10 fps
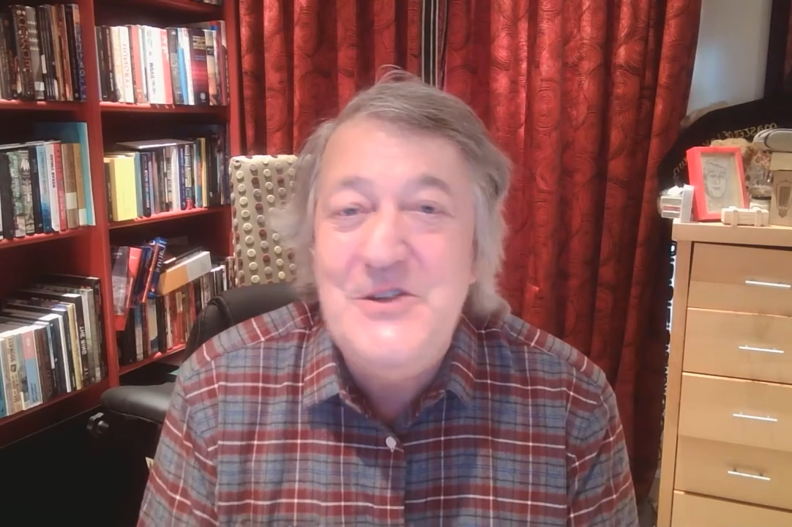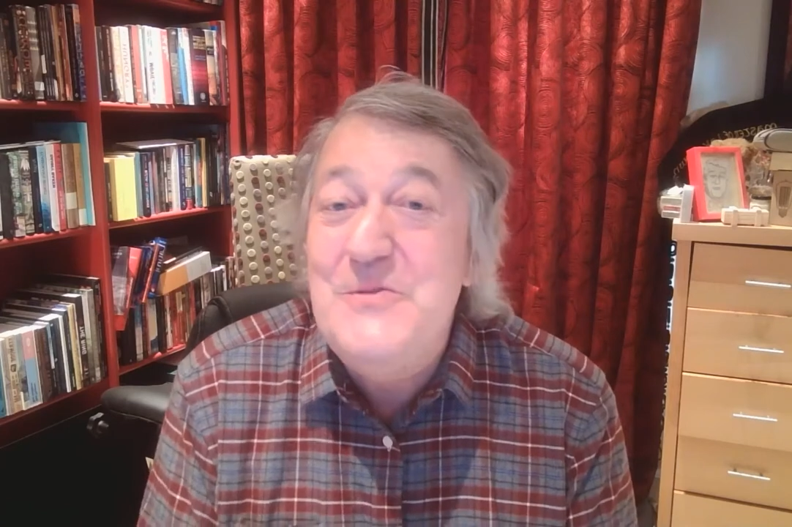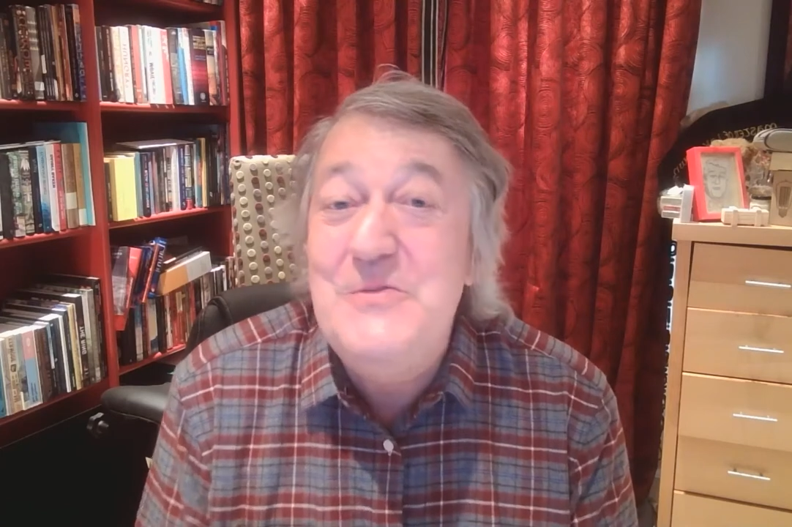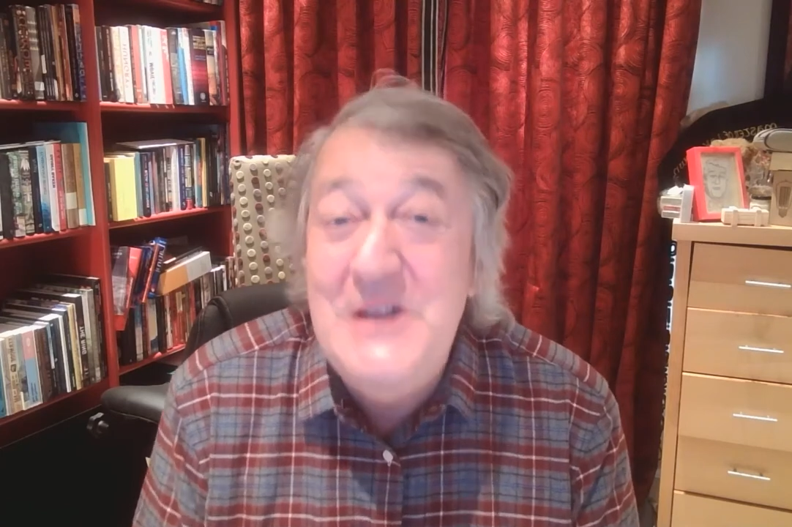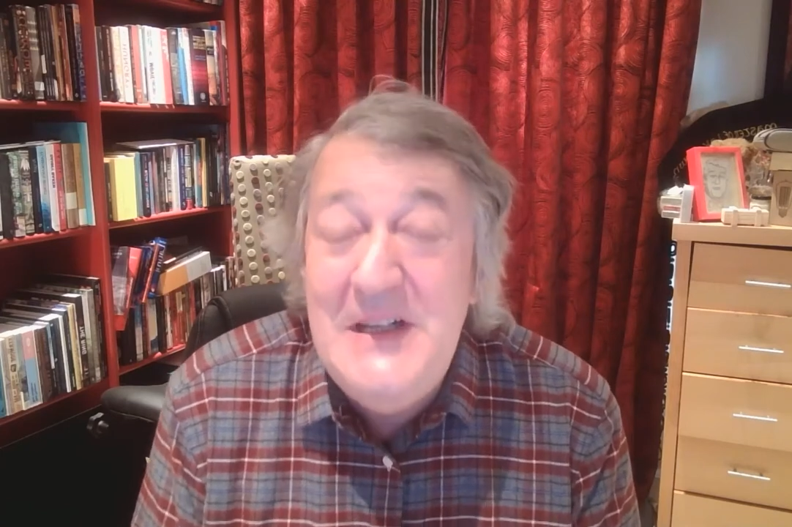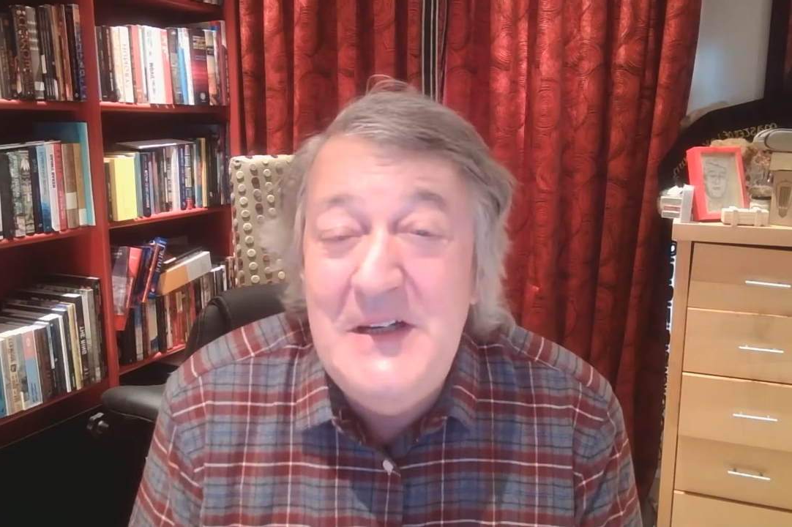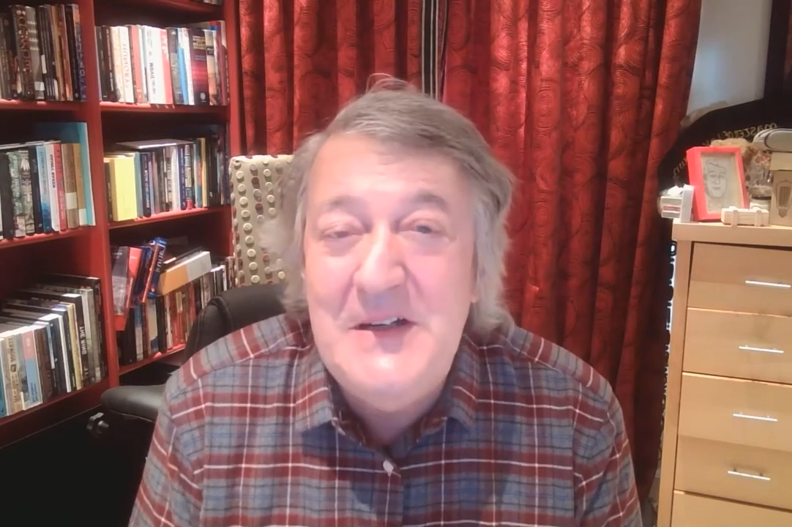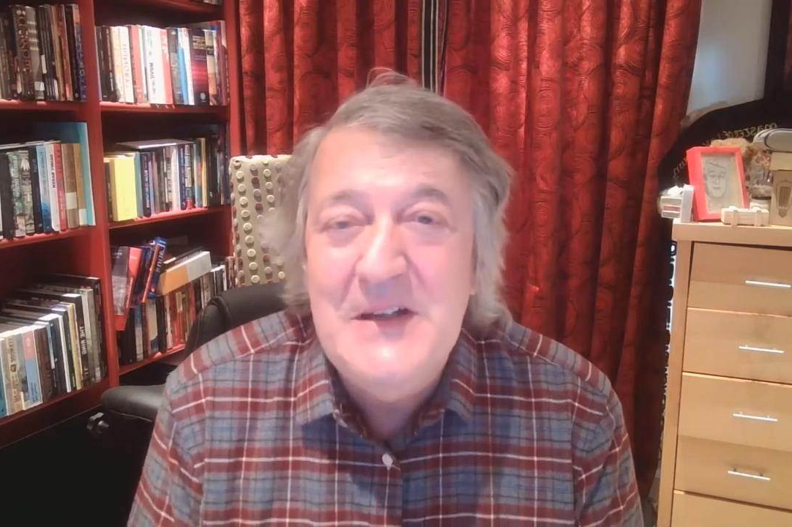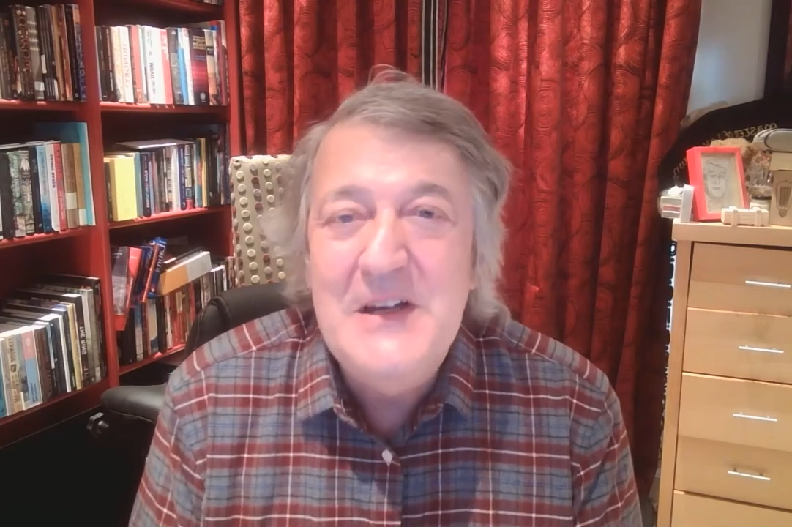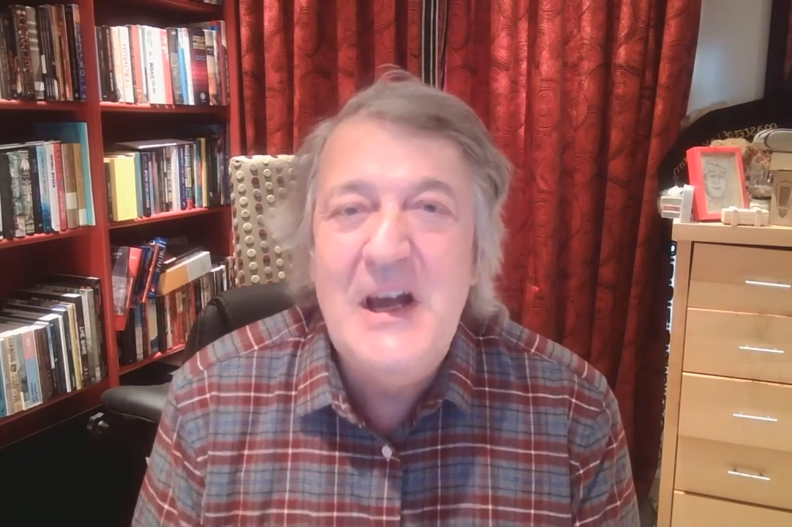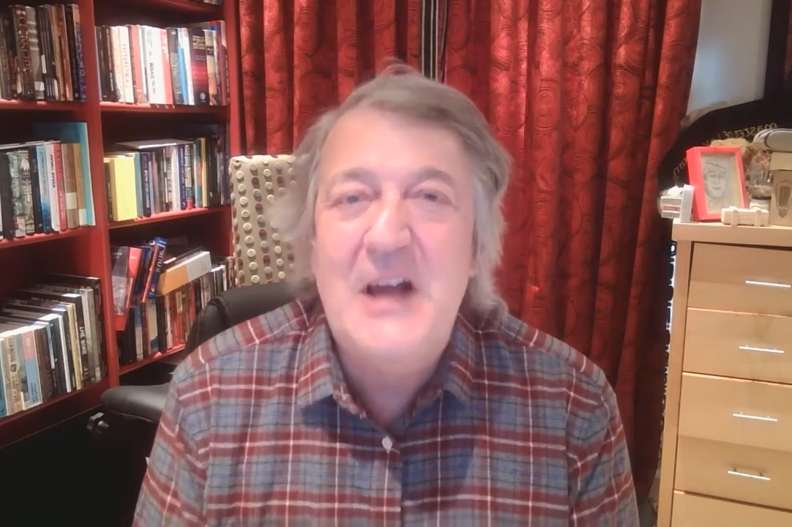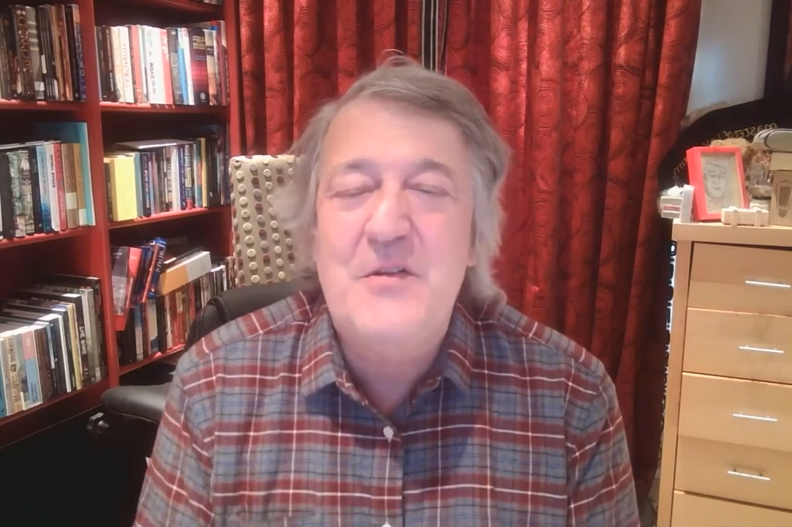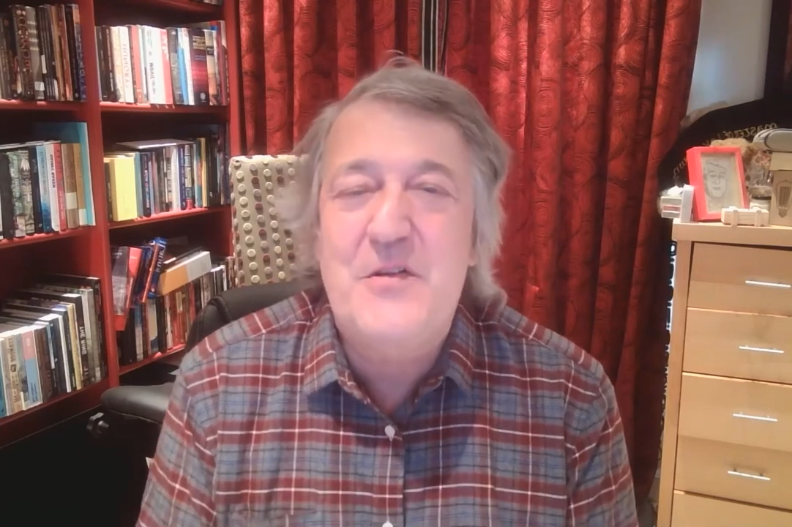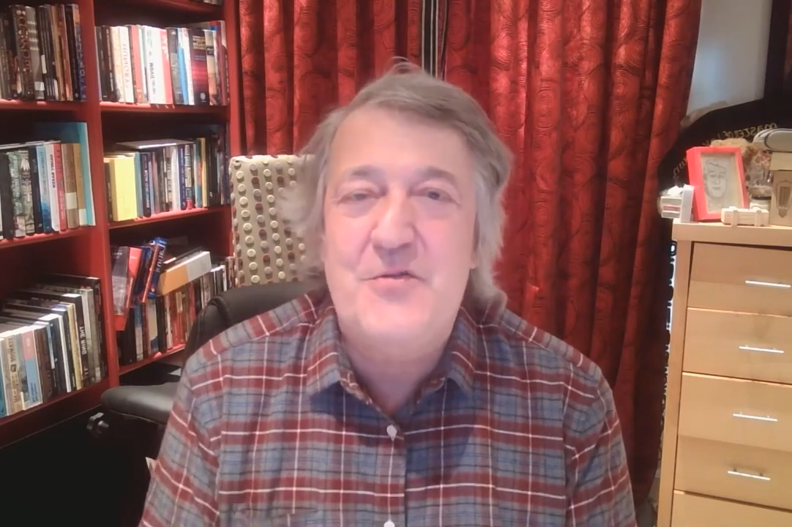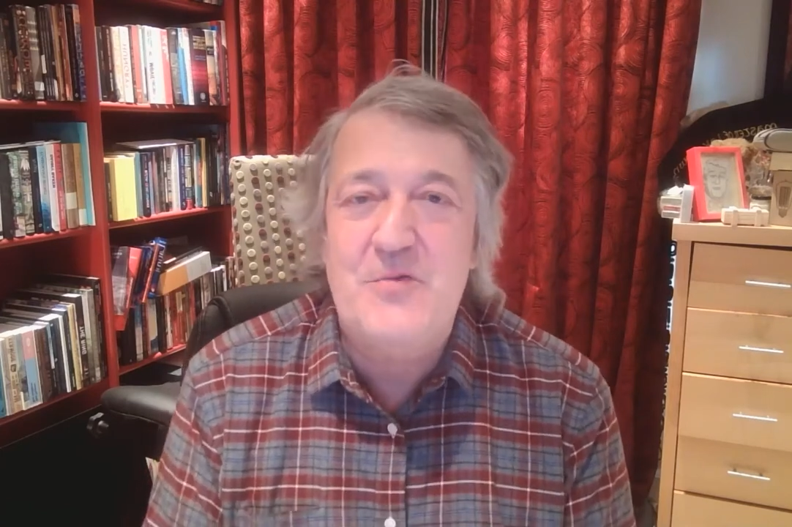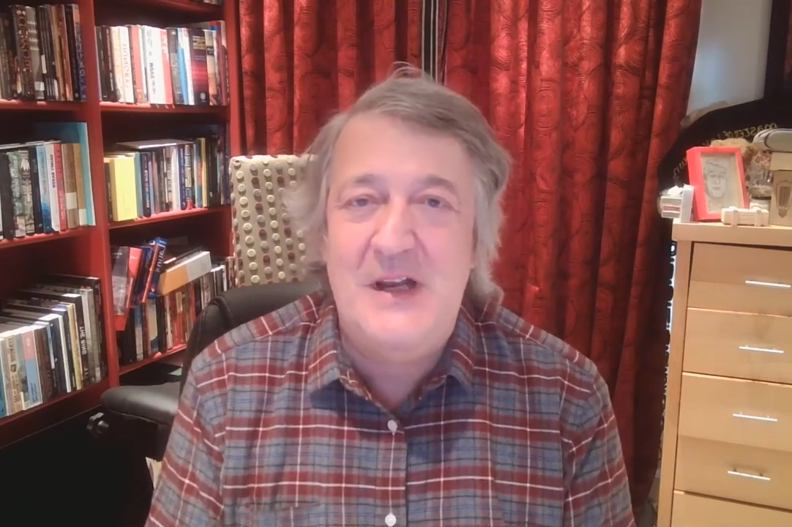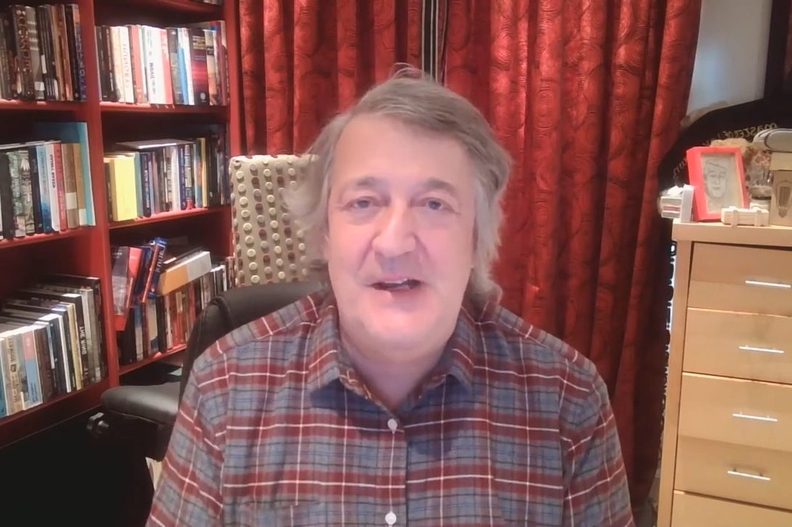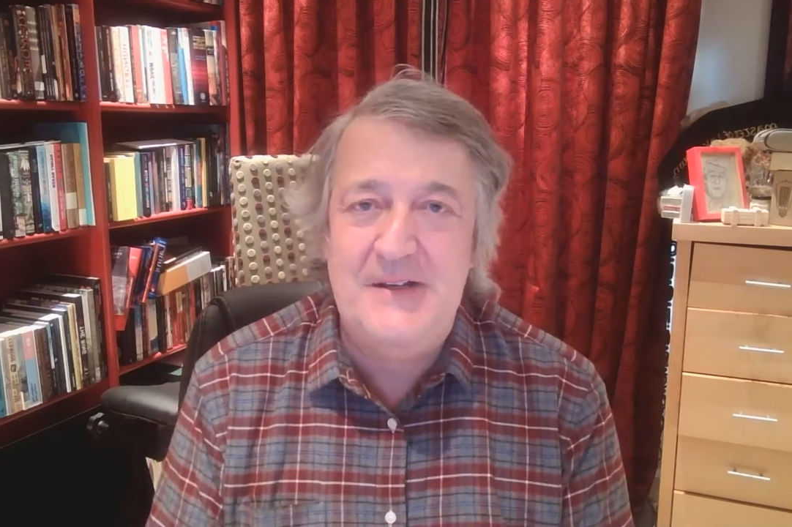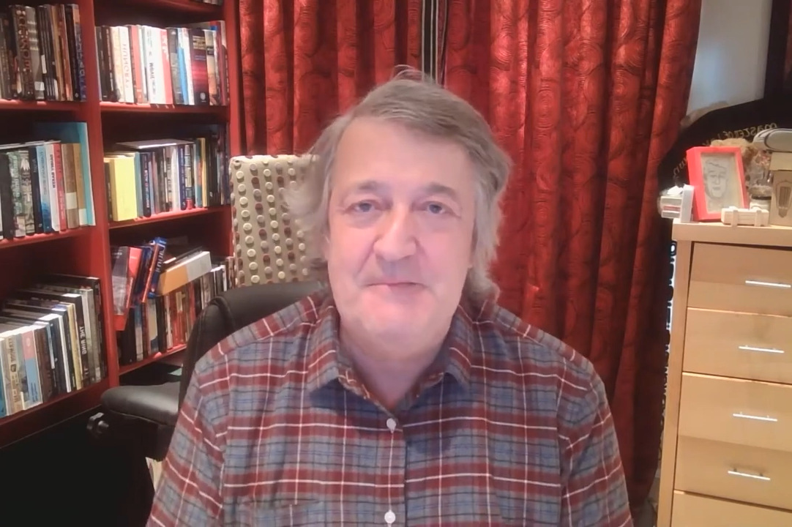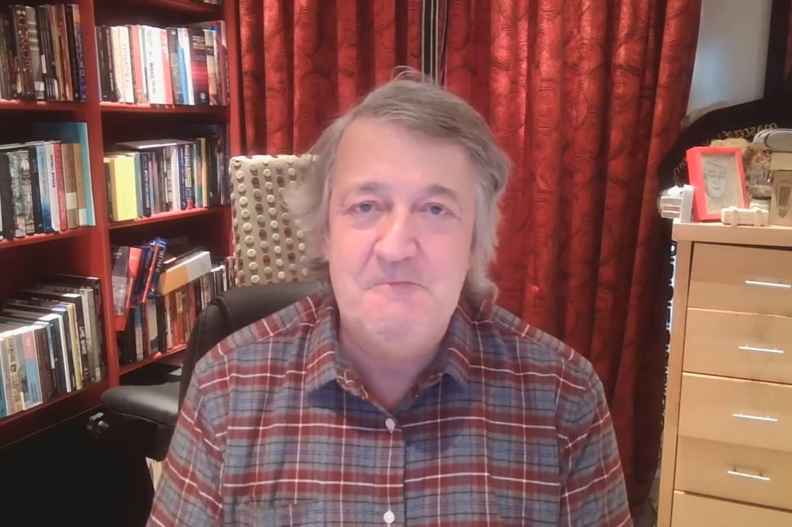unique and thrilling.